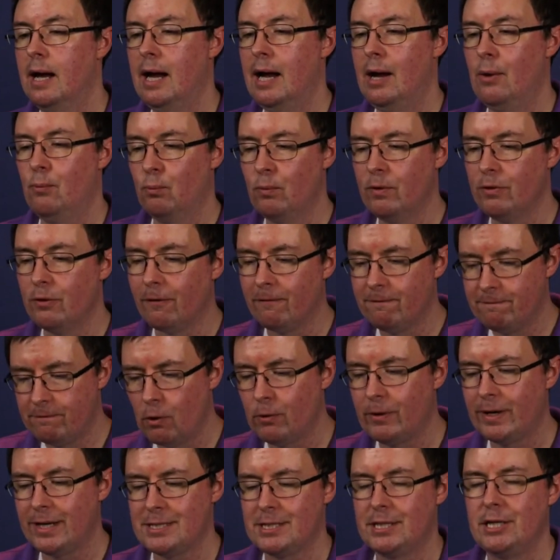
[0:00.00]
When they're
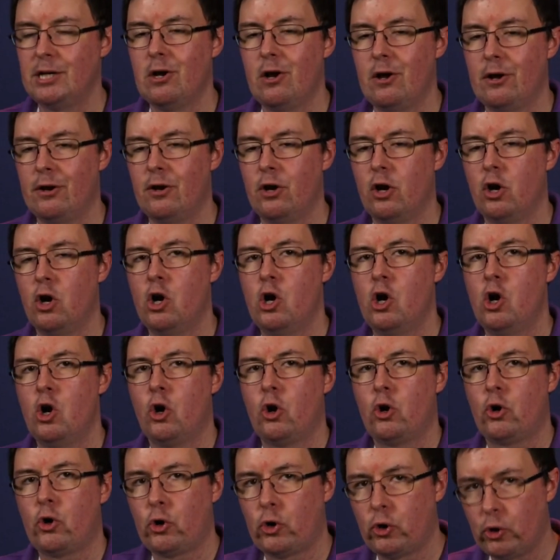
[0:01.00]
focusing on
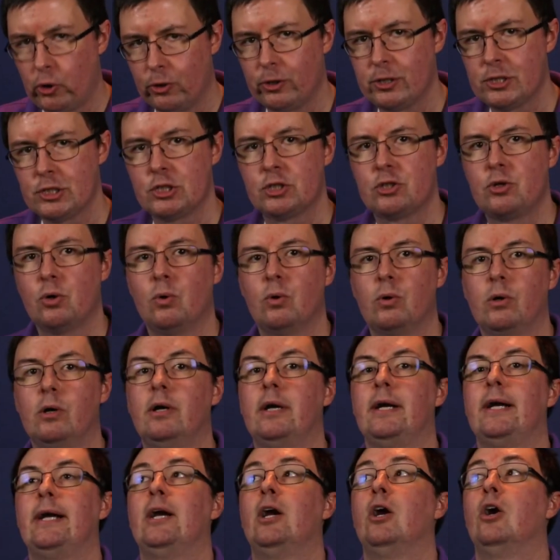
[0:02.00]
her
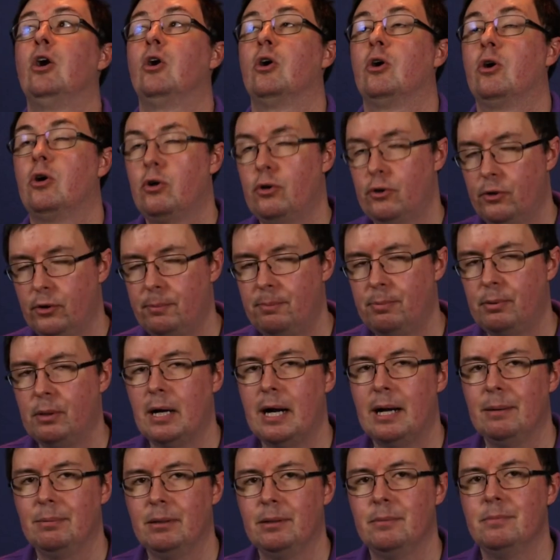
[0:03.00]
story, her
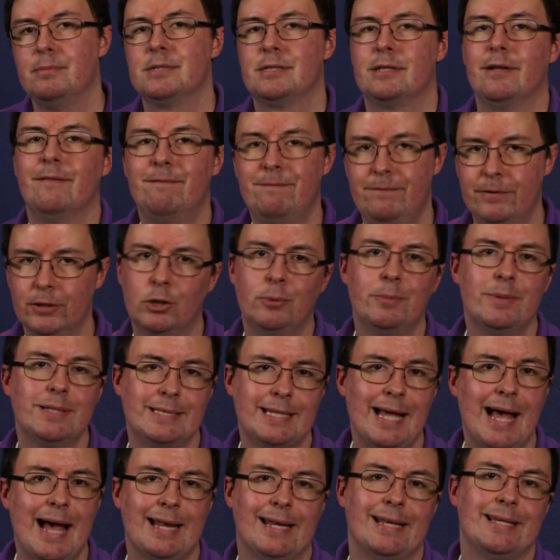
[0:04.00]
problems, the film is
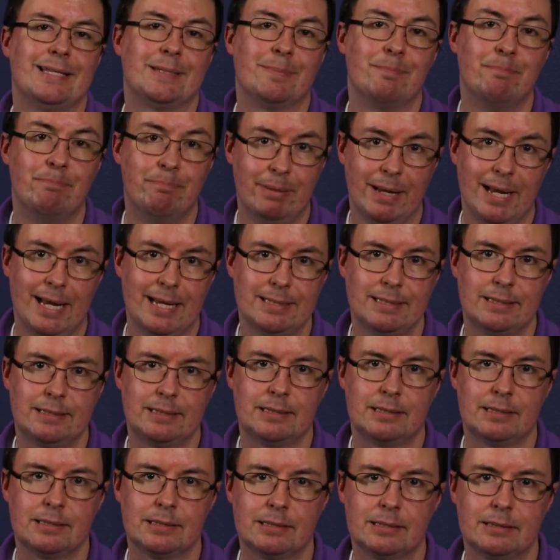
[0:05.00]
at its
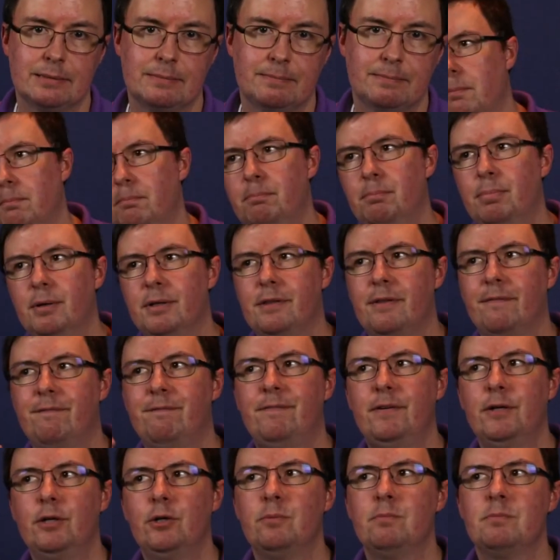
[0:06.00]
best. But the
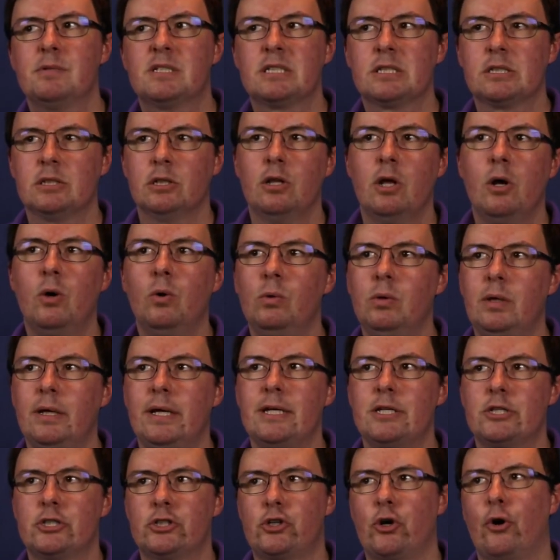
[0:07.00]
film slowly
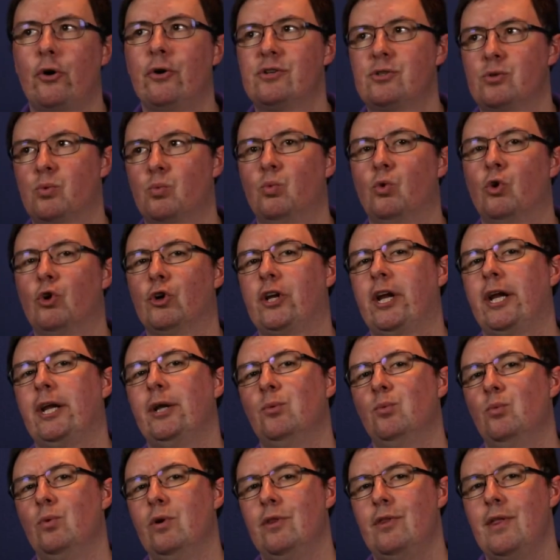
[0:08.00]
starts
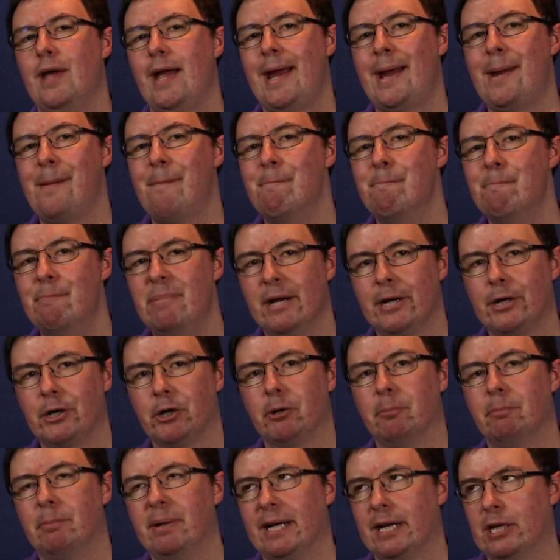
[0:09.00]
working with a
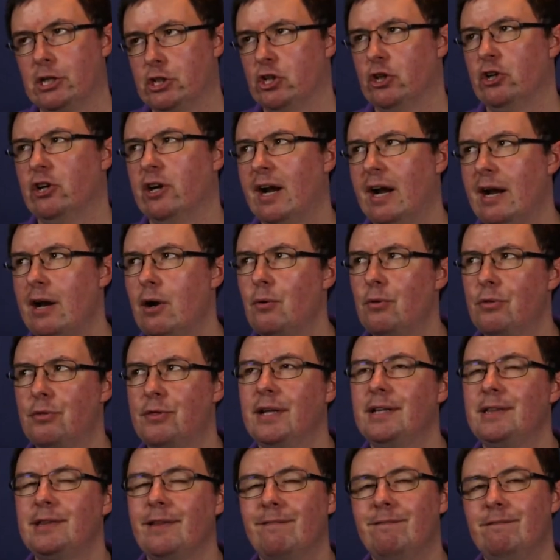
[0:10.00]
bigger picture, and I don't
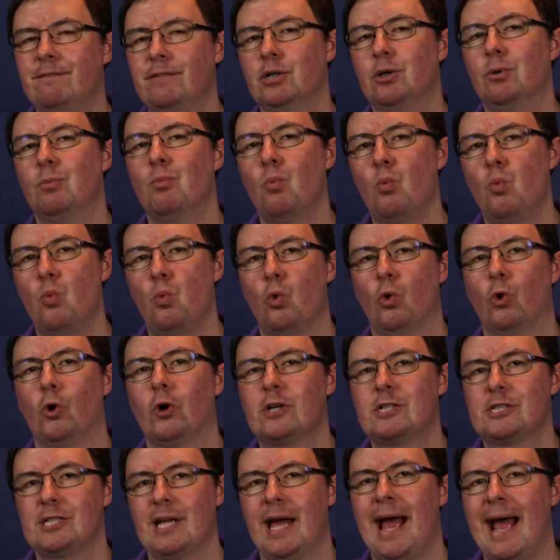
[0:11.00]
think the film
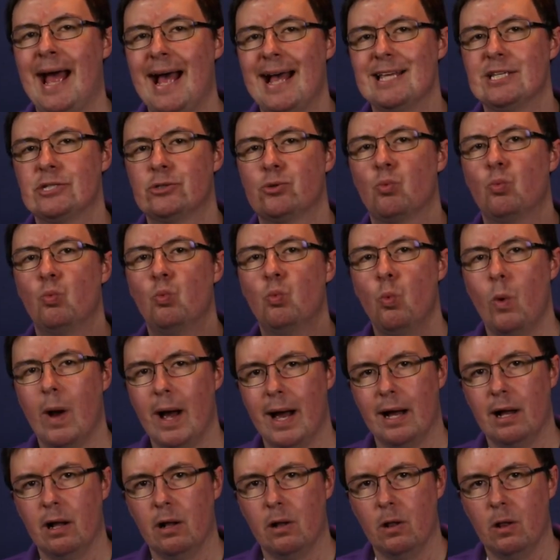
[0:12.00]
works as
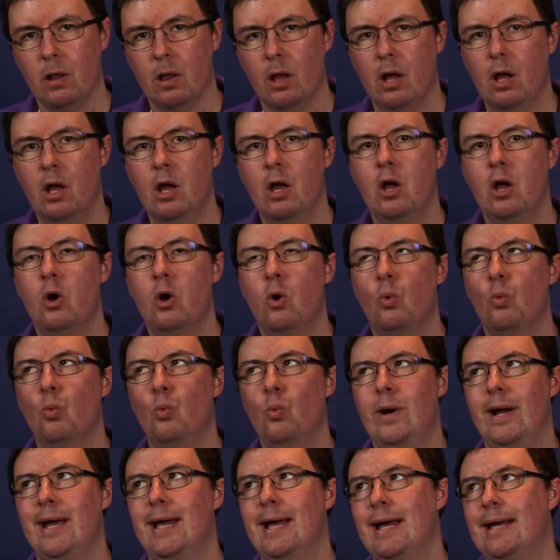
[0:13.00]
well
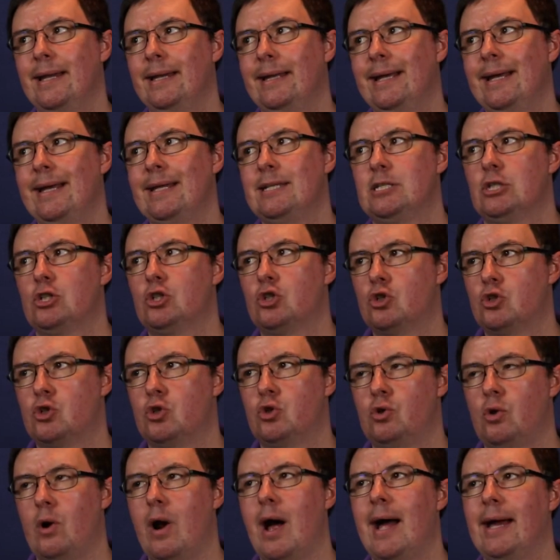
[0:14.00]
when it's
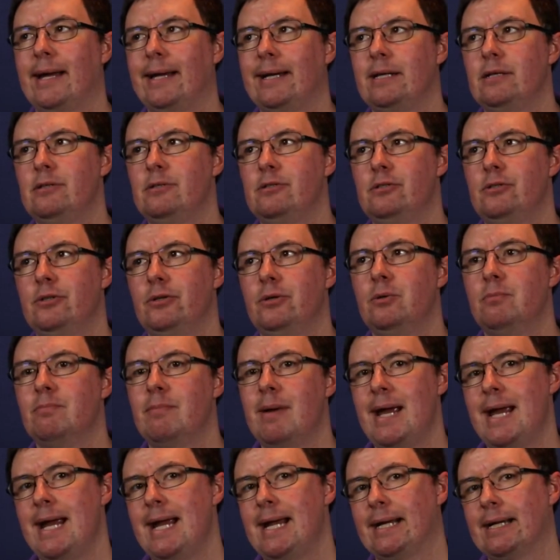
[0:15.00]
trying to
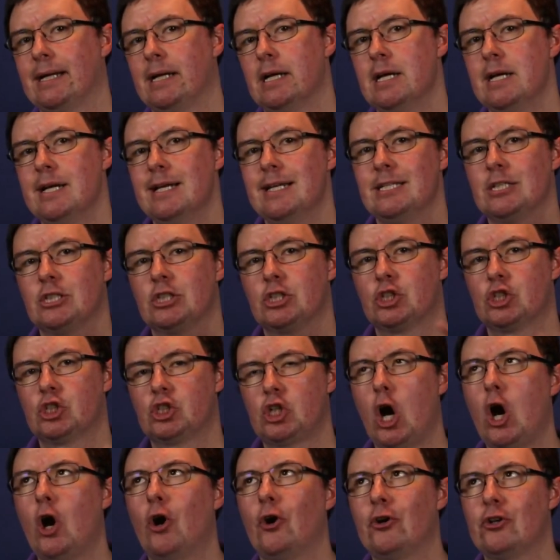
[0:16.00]
make
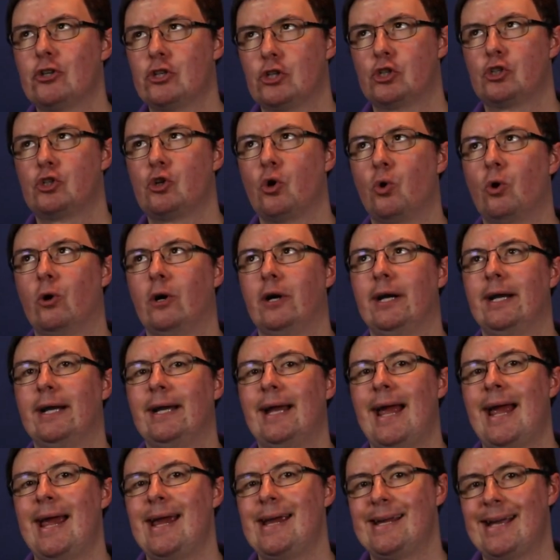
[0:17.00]
Star's
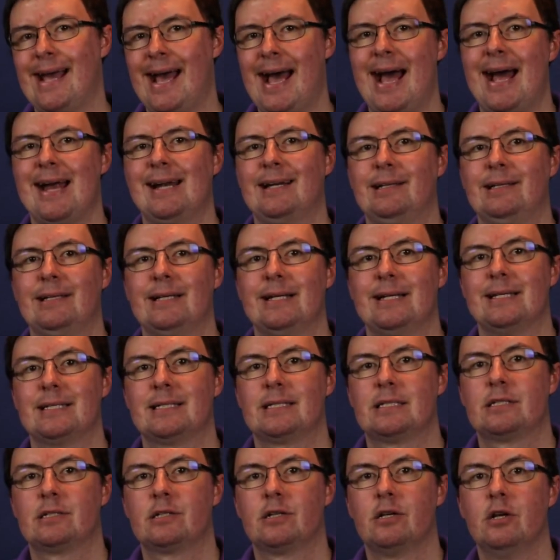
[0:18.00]
story a
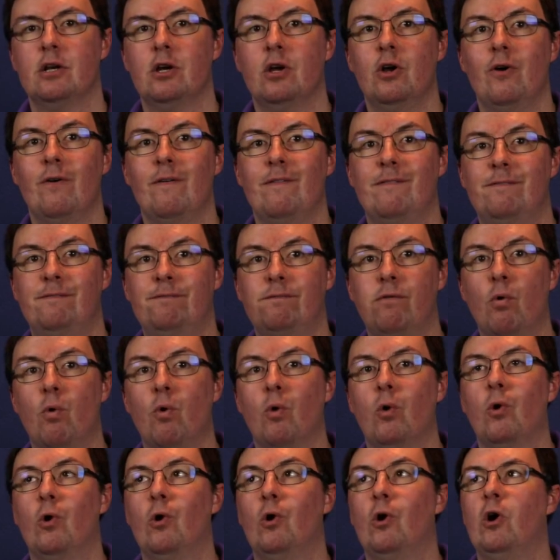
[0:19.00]
catalyst
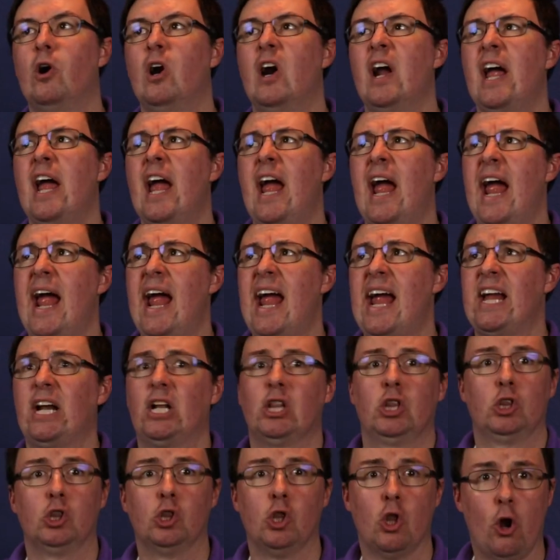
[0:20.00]
for a
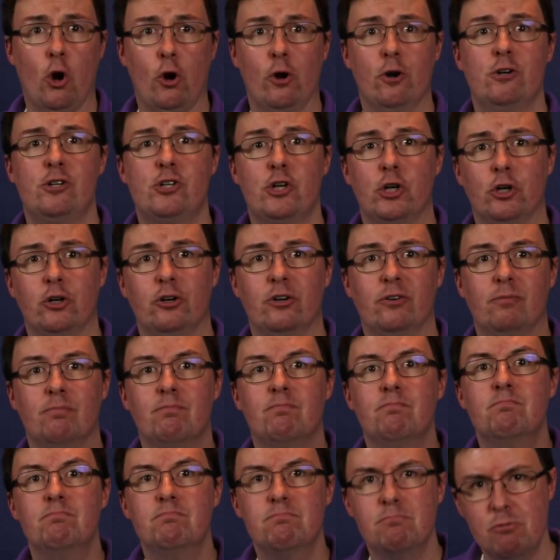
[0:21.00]
larger
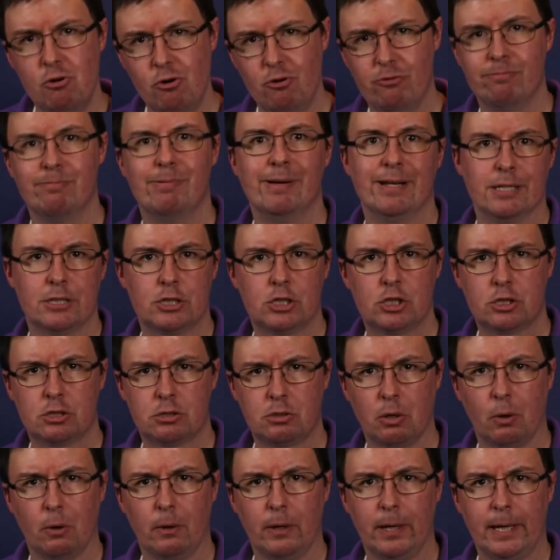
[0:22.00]
movement
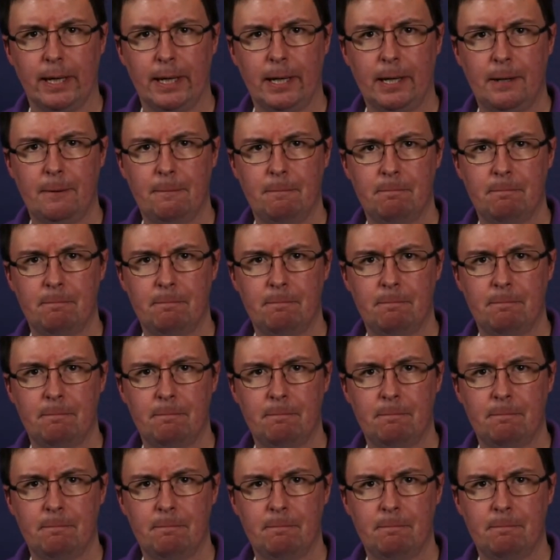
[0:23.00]
story.